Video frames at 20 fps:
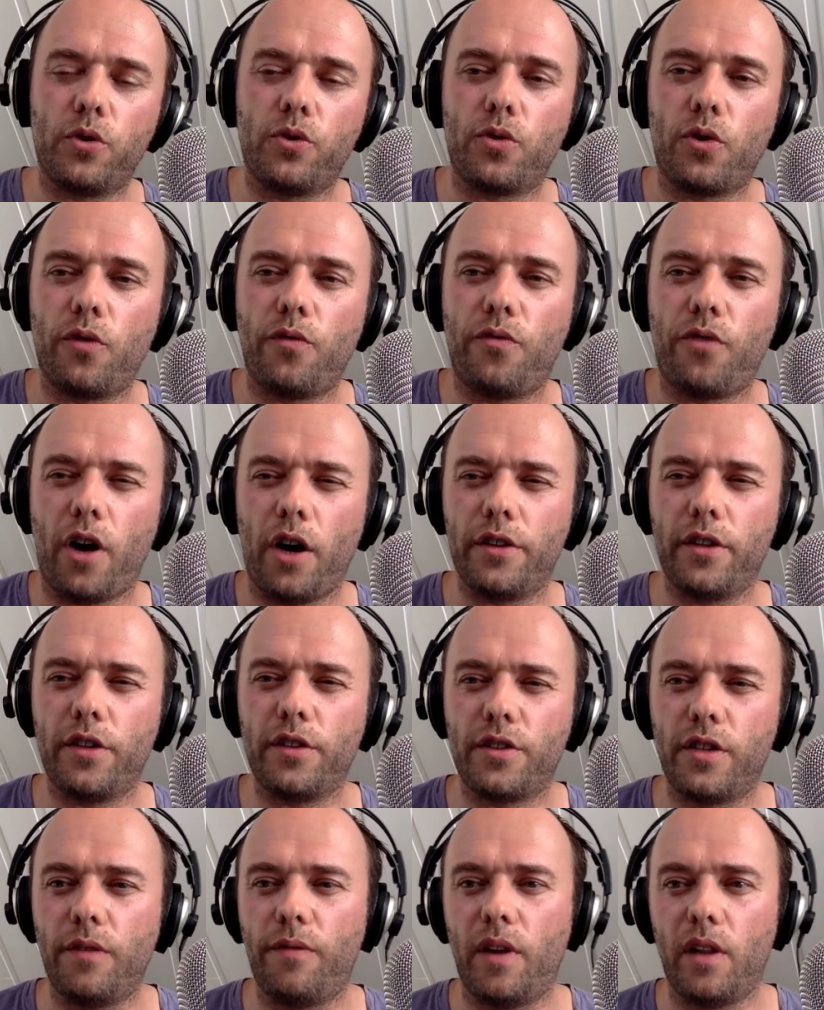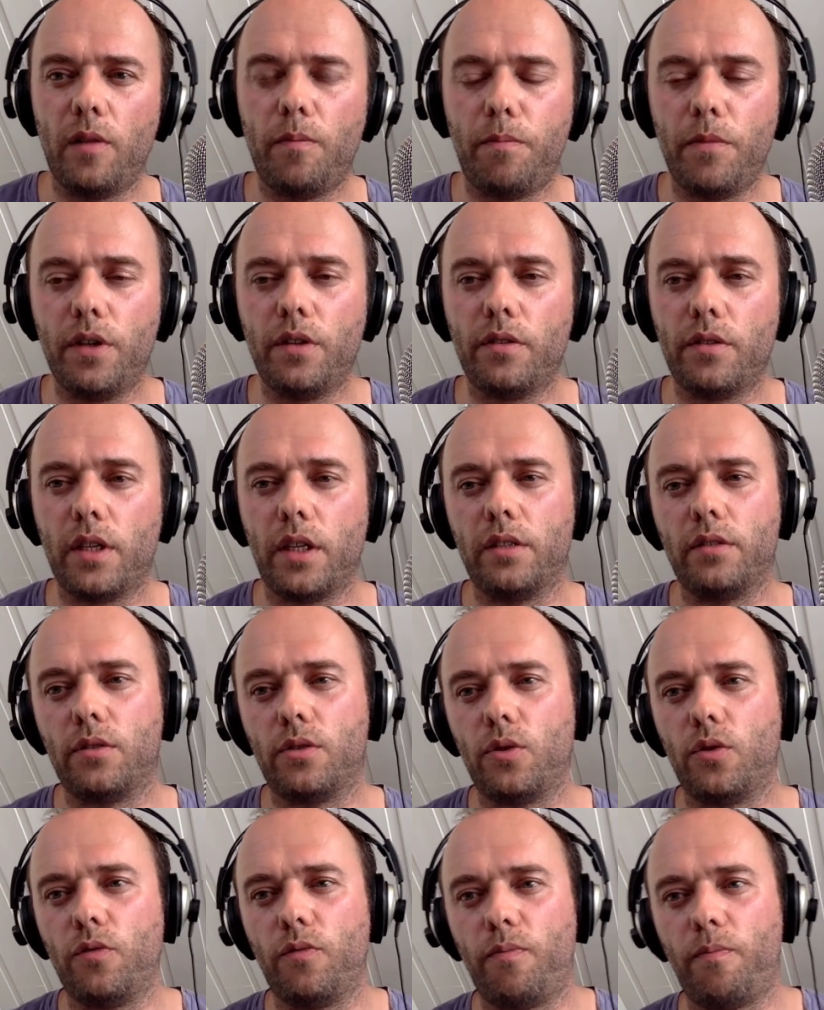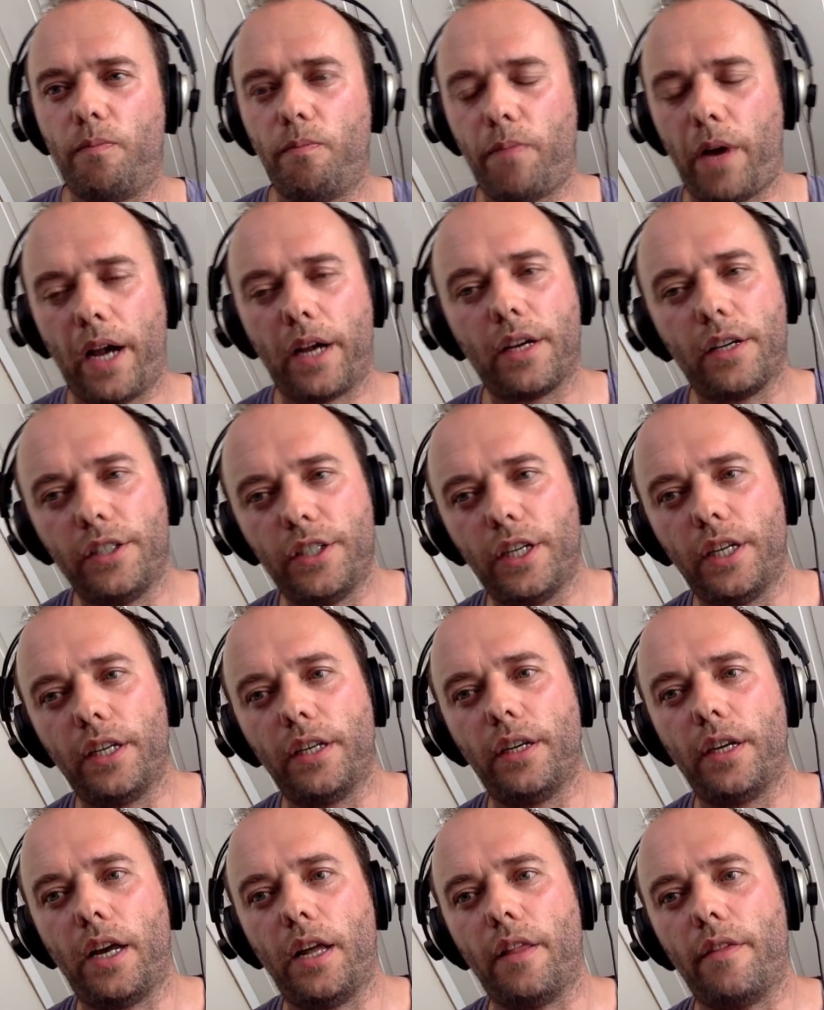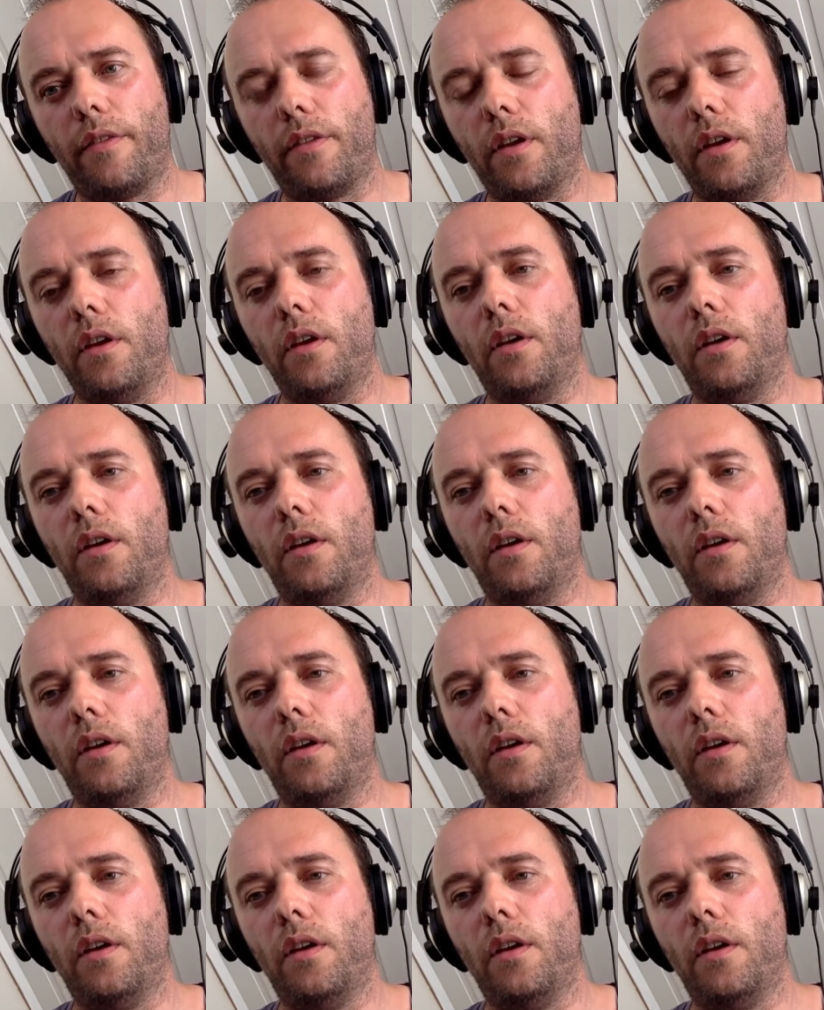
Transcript: to sort of finance development and sort of packaging and